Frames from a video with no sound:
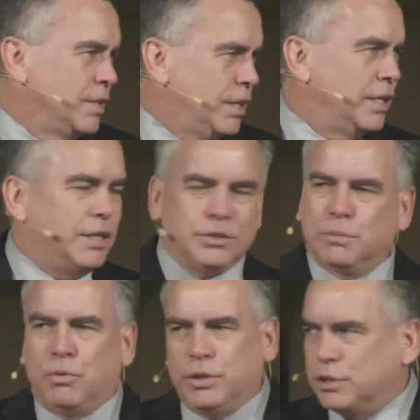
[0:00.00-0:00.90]
Here's
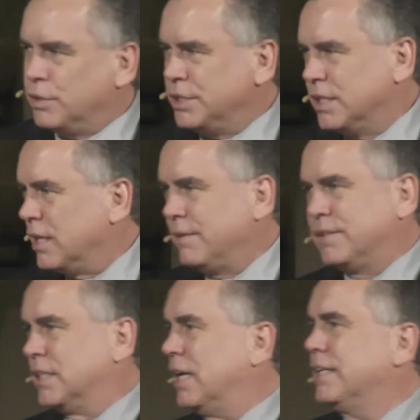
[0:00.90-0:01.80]
the point the Christian life
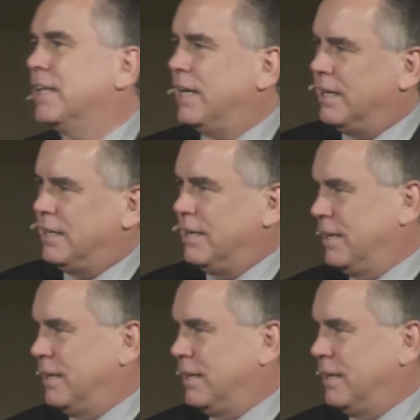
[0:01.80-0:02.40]
is like that.